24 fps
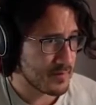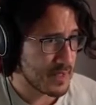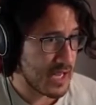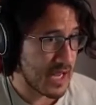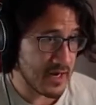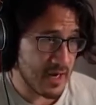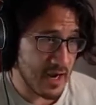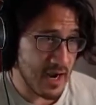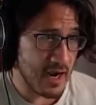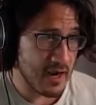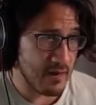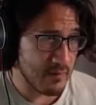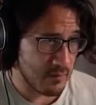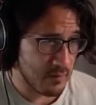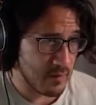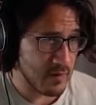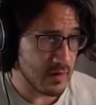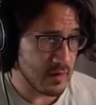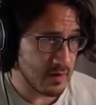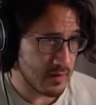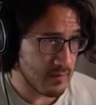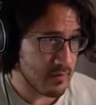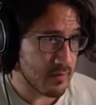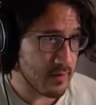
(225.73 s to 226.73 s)
And I am
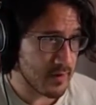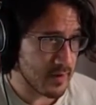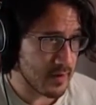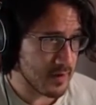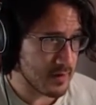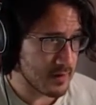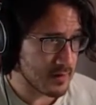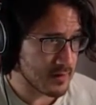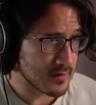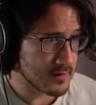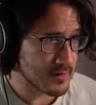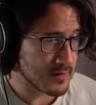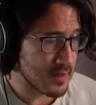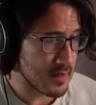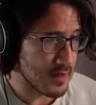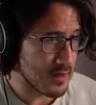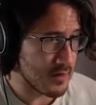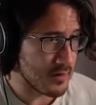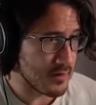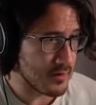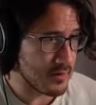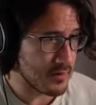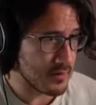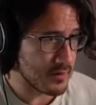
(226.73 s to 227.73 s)
really pretty,
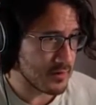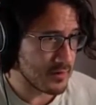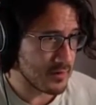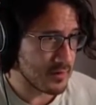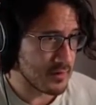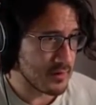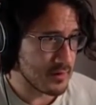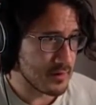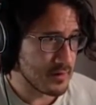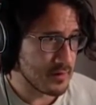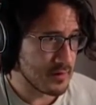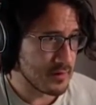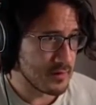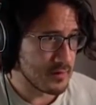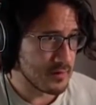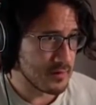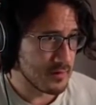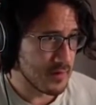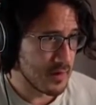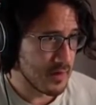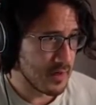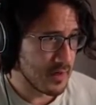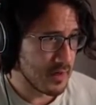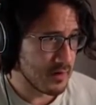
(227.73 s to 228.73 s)
so
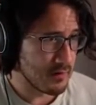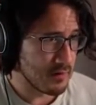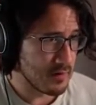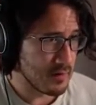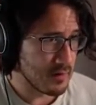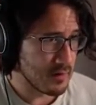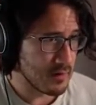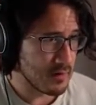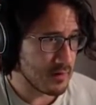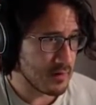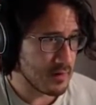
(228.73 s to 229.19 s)
whatever.